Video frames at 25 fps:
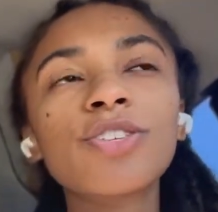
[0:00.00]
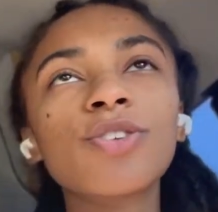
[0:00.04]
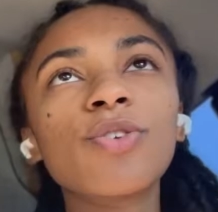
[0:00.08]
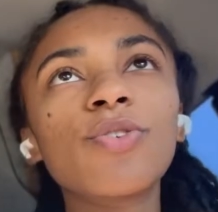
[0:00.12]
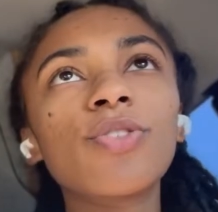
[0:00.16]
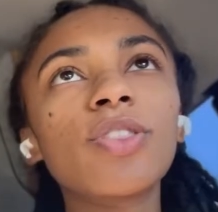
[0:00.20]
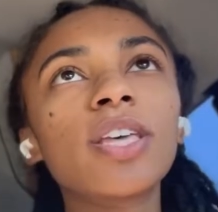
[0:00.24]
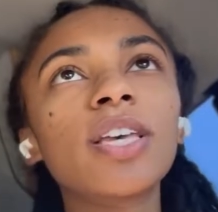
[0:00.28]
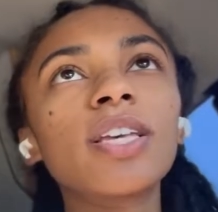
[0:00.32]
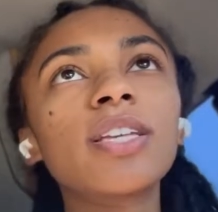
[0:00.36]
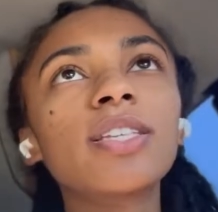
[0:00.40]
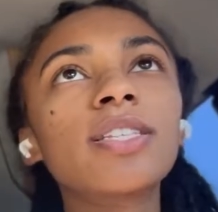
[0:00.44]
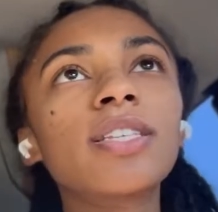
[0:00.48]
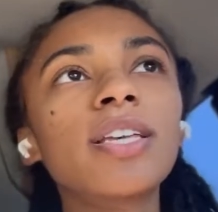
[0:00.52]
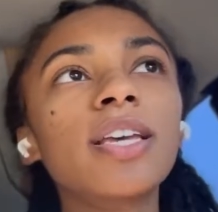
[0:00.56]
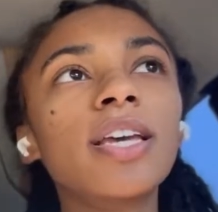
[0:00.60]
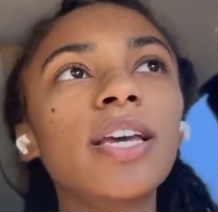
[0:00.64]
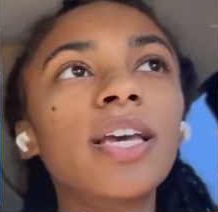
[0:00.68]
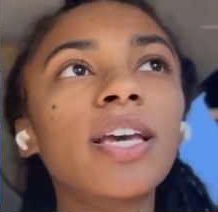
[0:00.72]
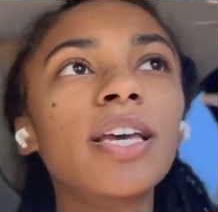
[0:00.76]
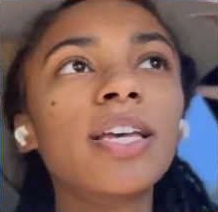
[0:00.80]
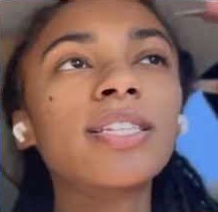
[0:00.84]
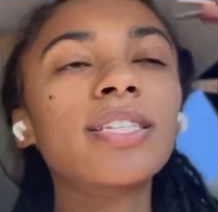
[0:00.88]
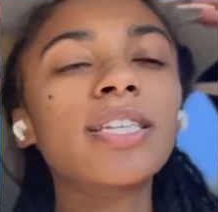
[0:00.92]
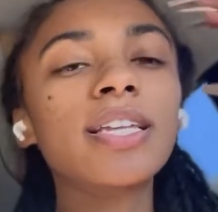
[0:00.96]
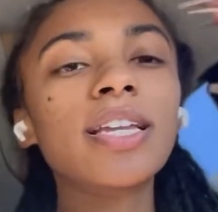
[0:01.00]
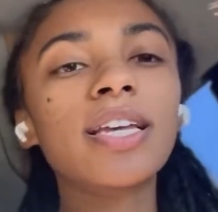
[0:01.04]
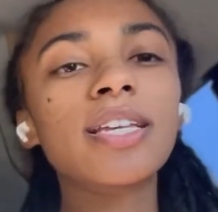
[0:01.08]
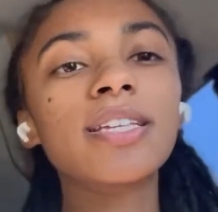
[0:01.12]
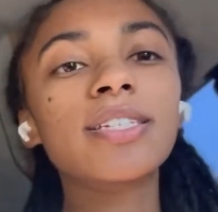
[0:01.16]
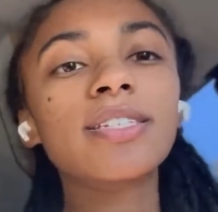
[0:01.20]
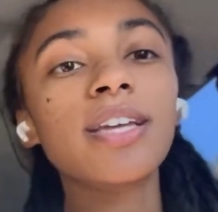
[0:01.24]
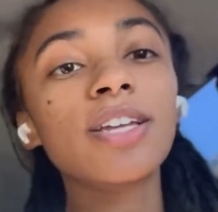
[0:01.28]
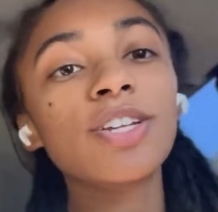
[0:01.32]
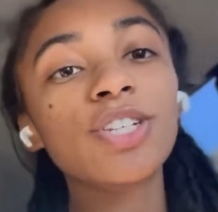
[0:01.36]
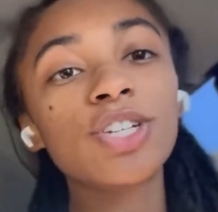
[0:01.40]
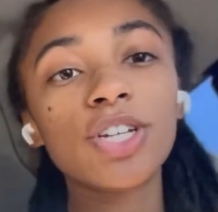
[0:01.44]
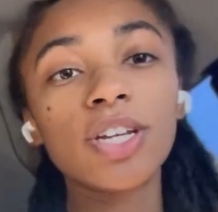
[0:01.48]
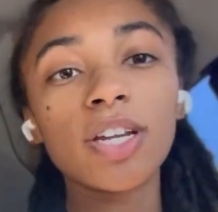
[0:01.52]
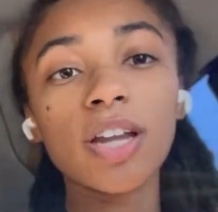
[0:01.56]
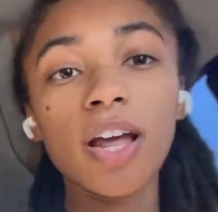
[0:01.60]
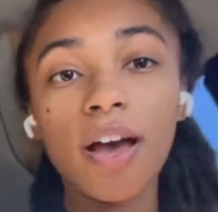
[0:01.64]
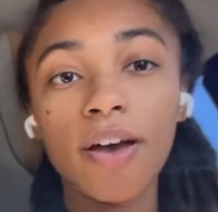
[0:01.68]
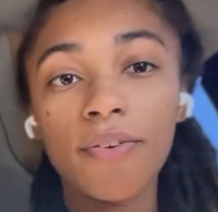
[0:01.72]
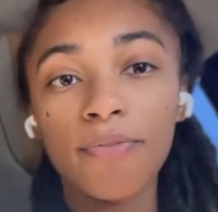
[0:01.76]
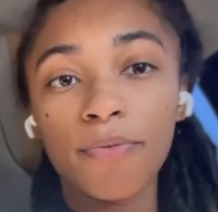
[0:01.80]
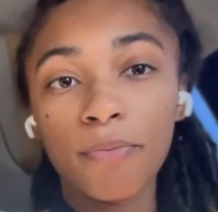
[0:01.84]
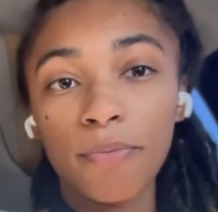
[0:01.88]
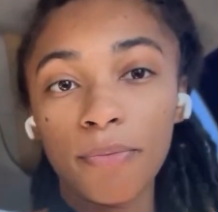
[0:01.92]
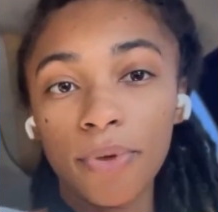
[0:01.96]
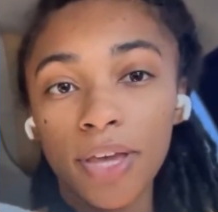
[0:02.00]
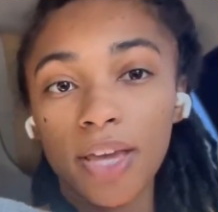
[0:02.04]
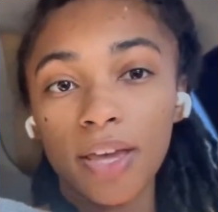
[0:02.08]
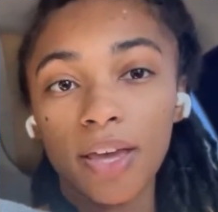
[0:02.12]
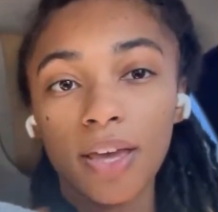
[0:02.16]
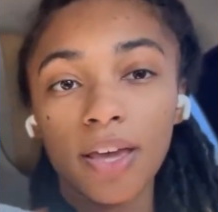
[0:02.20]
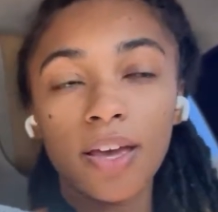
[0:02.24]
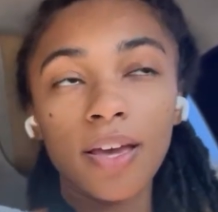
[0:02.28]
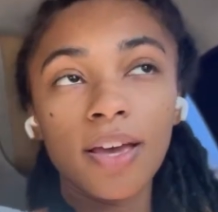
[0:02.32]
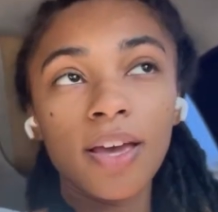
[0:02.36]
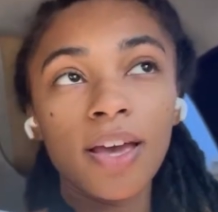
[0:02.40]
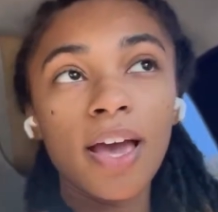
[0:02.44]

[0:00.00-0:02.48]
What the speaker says: So this is an extension of me,